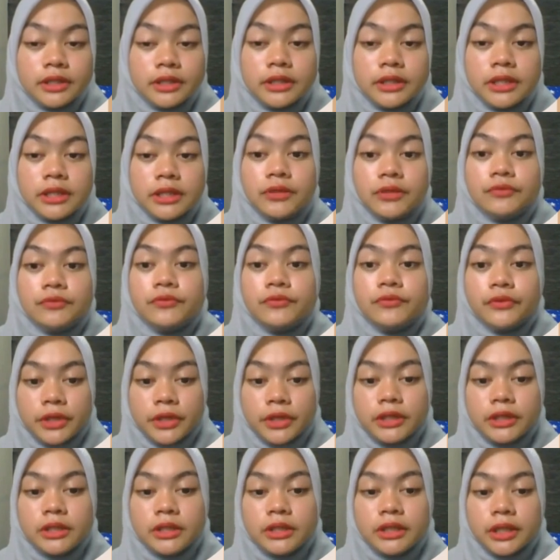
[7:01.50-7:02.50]
in real
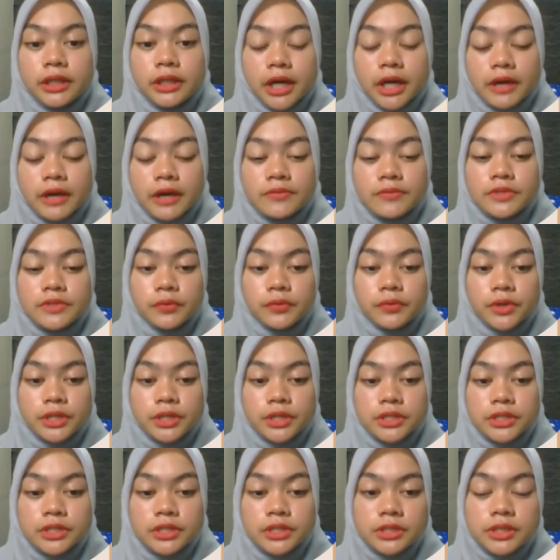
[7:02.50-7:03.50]
life
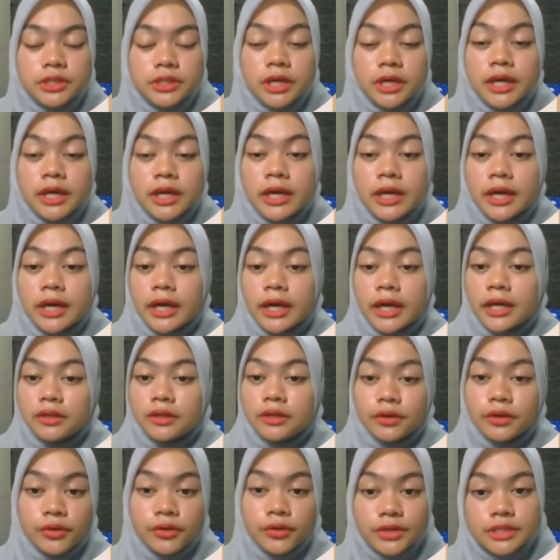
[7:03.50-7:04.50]
situations and not
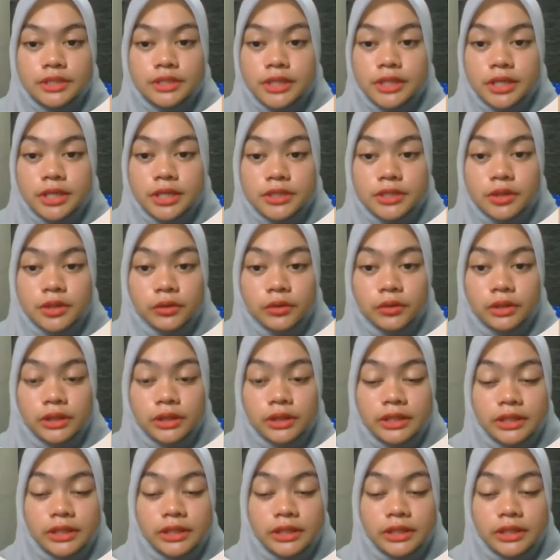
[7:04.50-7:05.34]
just only